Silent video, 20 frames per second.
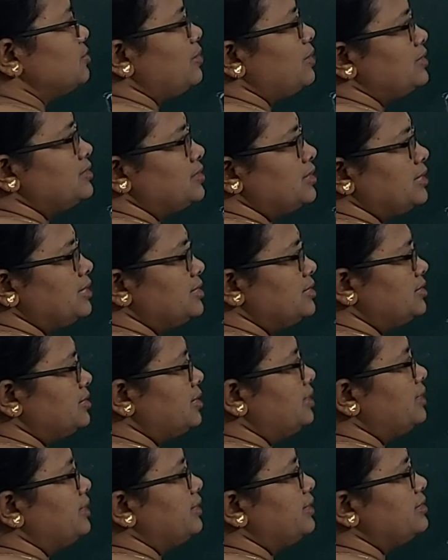what says?
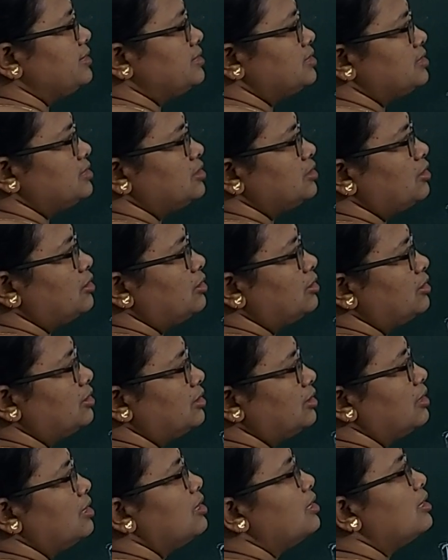That it is
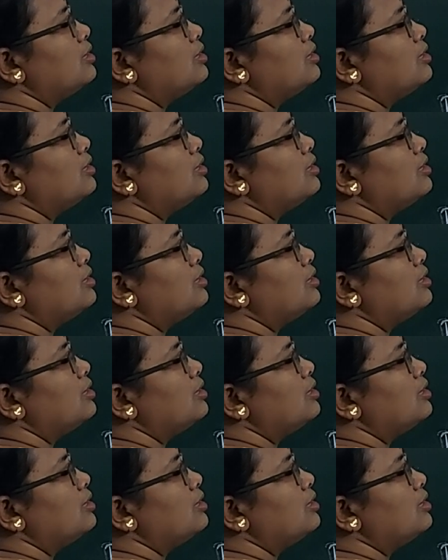not